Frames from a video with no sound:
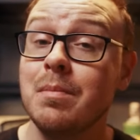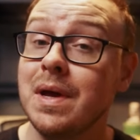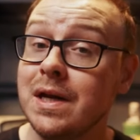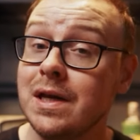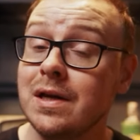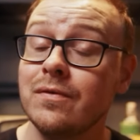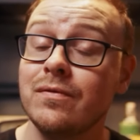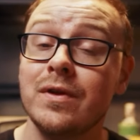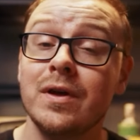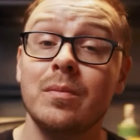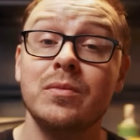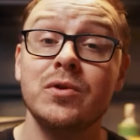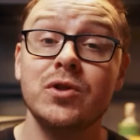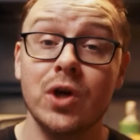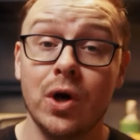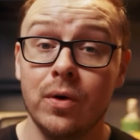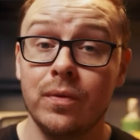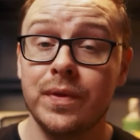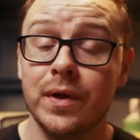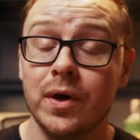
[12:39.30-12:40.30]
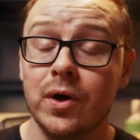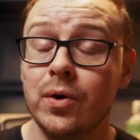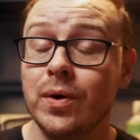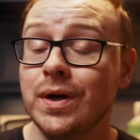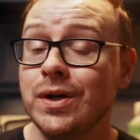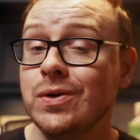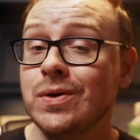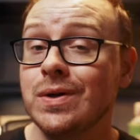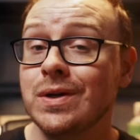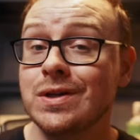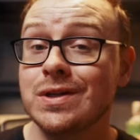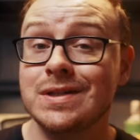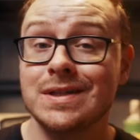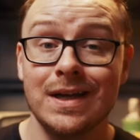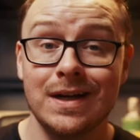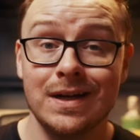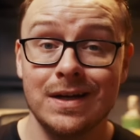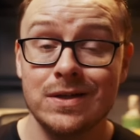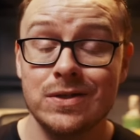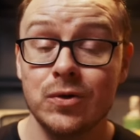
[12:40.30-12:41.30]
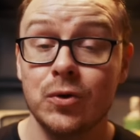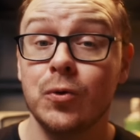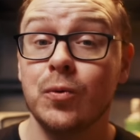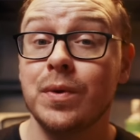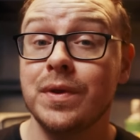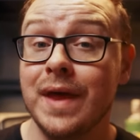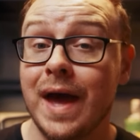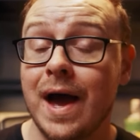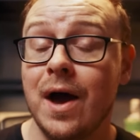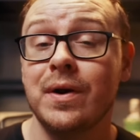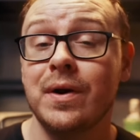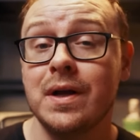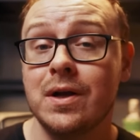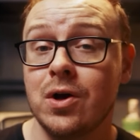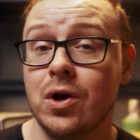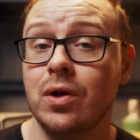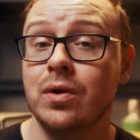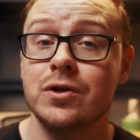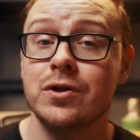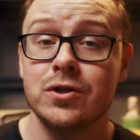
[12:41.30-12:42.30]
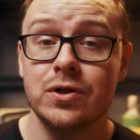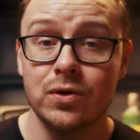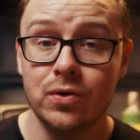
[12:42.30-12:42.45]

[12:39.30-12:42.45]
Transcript: Many of them don't though, and you can just get into it without a college